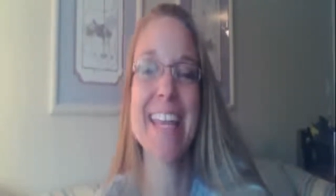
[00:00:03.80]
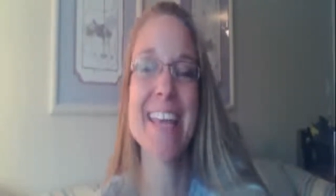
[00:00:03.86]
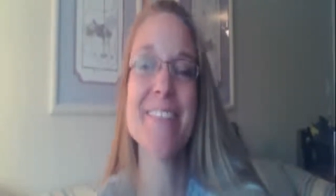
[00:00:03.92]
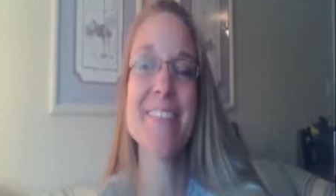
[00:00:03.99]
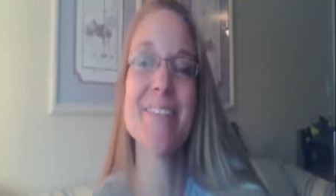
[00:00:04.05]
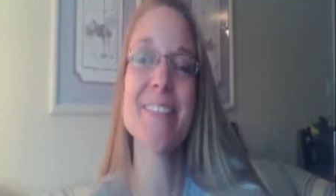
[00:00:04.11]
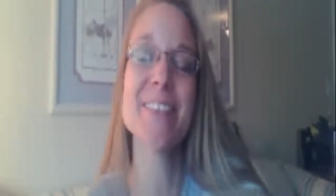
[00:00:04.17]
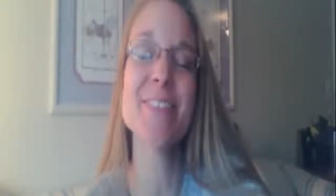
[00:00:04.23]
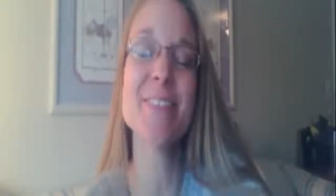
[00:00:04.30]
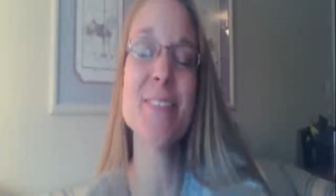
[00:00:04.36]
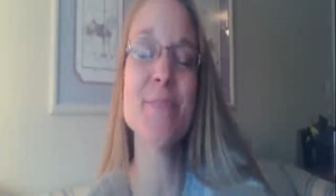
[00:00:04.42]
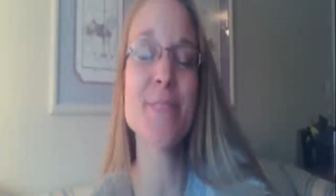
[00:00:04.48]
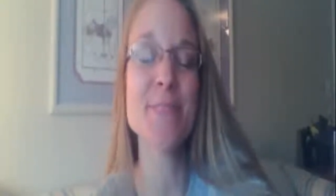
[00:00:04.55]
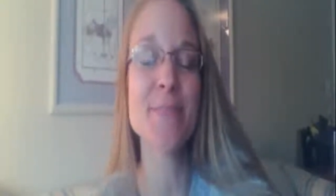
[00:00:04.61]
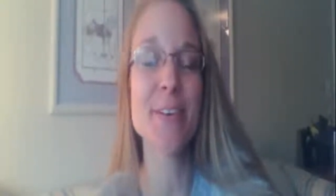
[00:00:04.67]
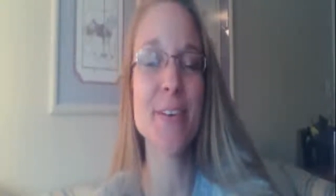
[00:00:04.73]
And if you are
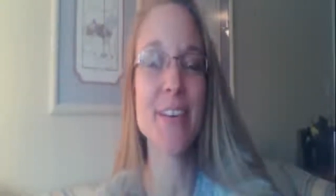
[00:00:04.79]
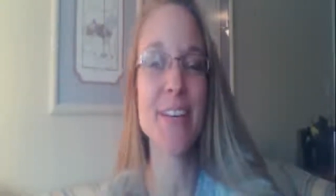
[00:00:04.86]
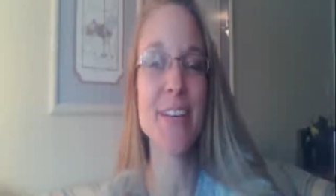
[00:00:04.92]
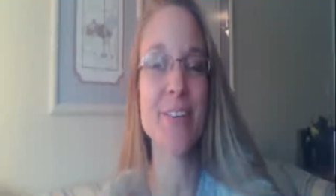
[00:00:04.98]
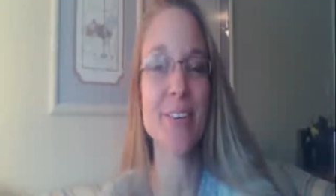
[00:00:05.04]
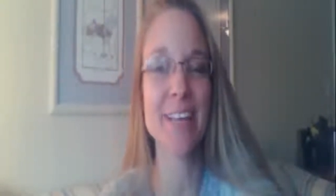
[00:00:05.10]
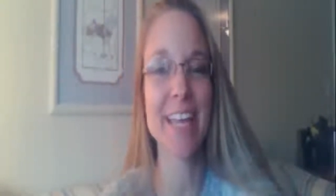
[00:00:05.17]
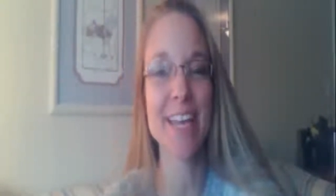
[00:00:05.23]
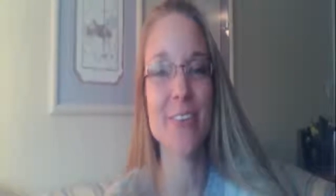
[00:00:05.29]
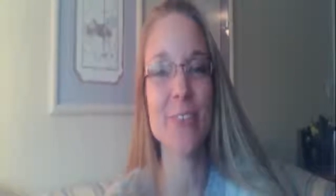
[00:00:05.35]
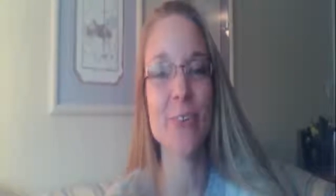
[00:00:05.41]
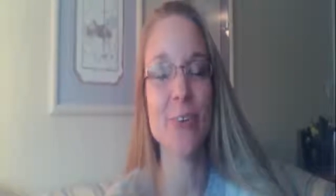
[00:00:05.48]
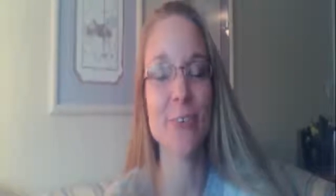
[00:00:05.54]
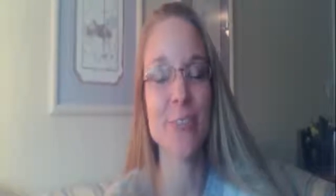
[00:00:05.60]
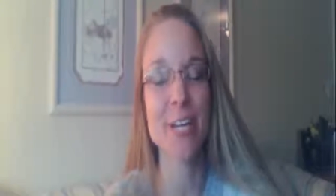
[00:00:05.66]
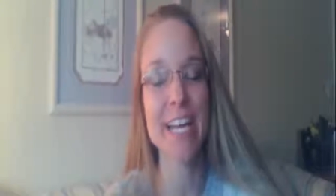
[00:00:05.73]
promoting Organo
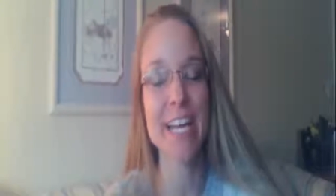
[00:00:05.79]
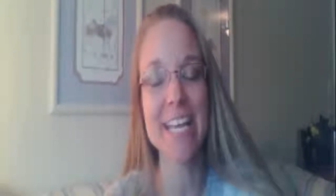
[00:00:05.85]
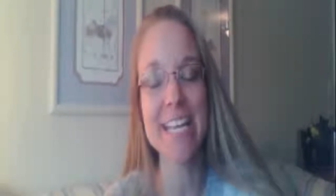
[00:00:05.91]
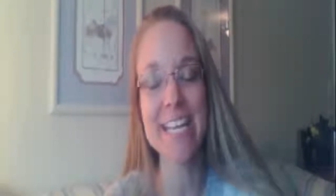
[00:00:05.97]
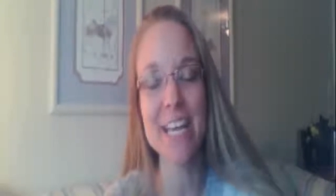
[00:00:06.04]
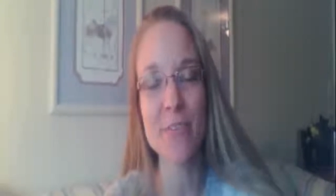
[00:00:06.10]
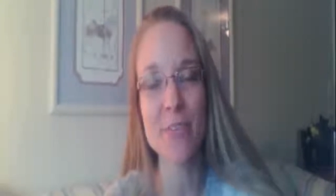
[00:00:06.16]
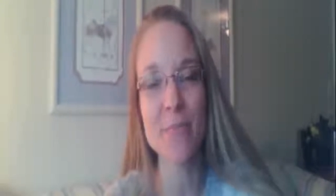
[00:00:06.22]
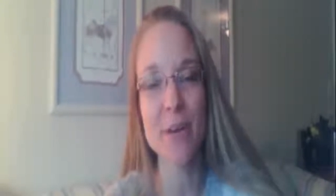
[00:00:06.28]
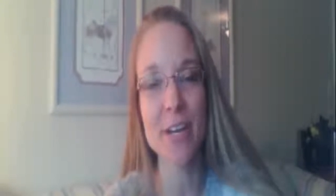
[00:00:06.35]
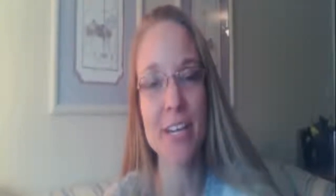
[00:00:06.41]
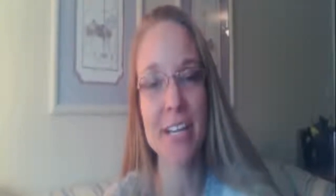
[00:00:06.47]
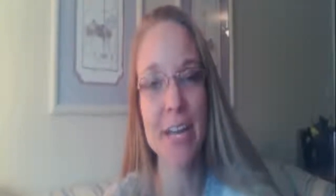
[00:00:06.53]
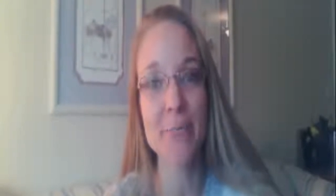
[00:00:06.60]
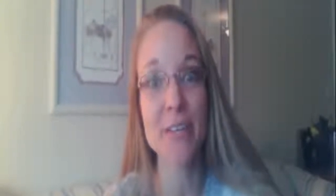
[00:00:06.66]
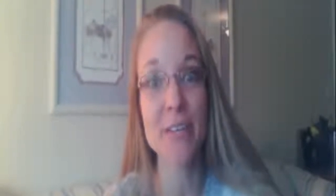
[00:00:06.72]
Gold or any network
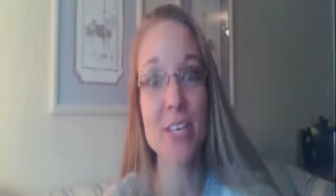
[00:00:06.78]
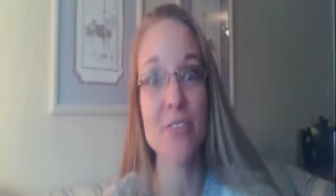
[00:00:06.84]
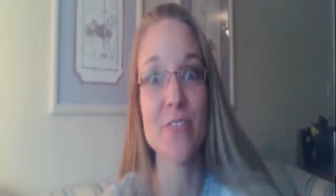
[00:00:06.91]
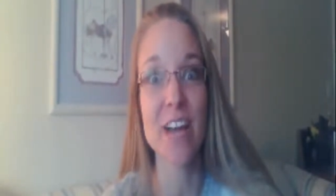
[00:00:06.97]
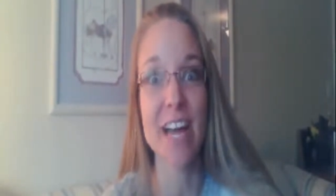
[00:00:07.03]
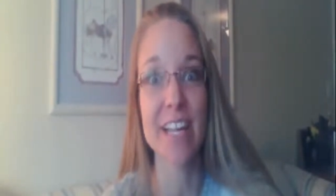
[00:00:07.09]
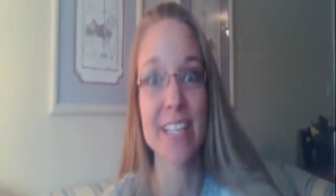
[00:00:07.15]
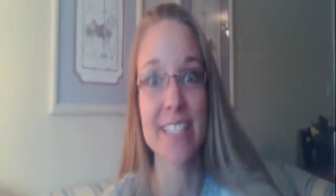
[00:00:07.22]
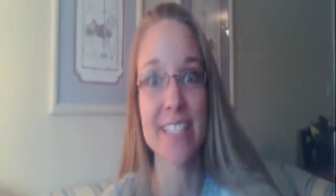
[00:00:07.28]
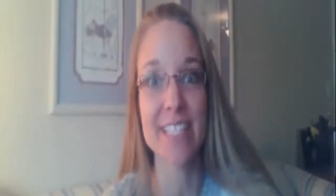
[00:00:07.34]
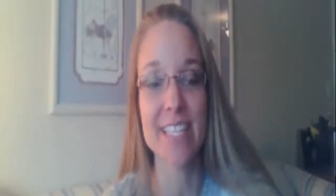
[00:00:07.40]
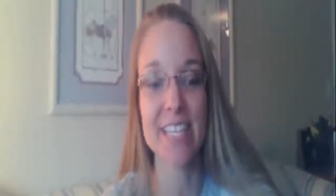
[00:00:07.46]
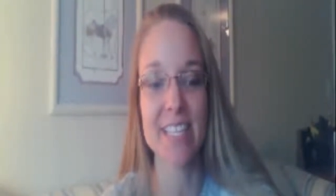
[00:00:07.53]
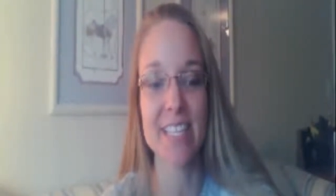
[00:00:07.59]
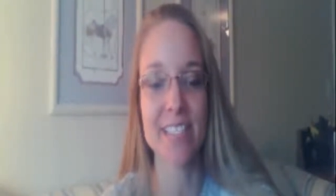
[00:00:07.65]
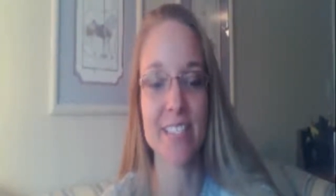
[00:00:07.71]
marketing company, you got to listen
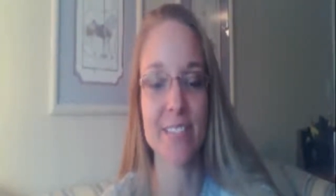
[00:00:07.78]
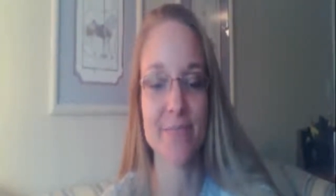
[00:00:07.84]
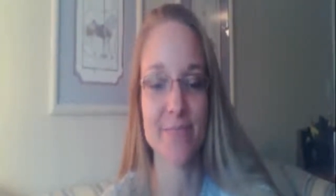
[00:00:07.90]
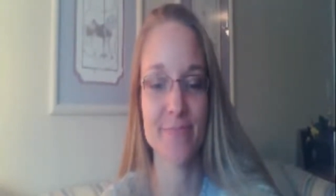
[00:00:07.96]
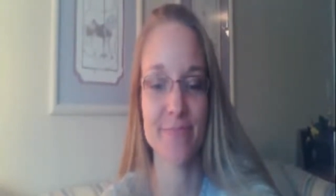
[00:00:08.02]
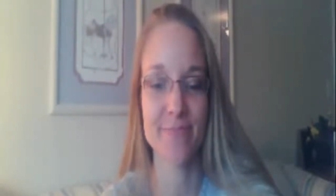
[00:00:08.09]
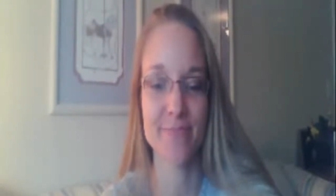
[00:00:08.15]
to this.